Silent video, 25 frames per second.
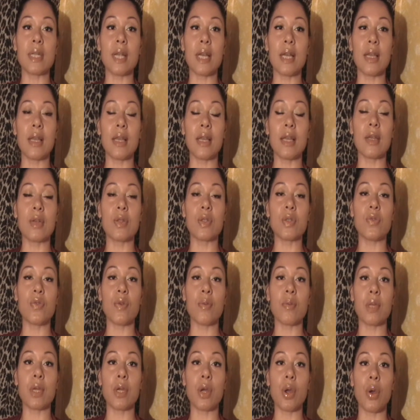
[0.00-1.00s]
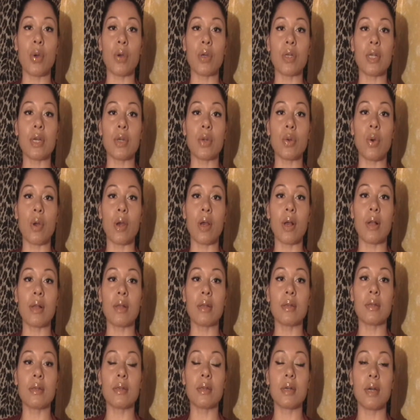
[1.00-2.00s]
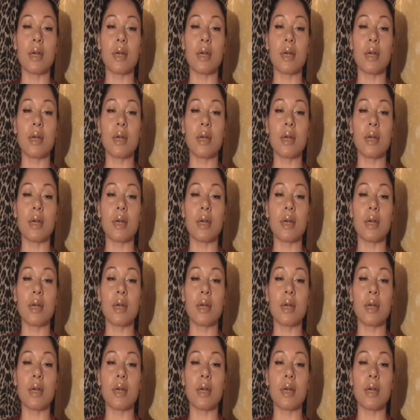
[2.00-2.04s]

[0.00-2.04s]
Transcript: and I think it was from the coconut oil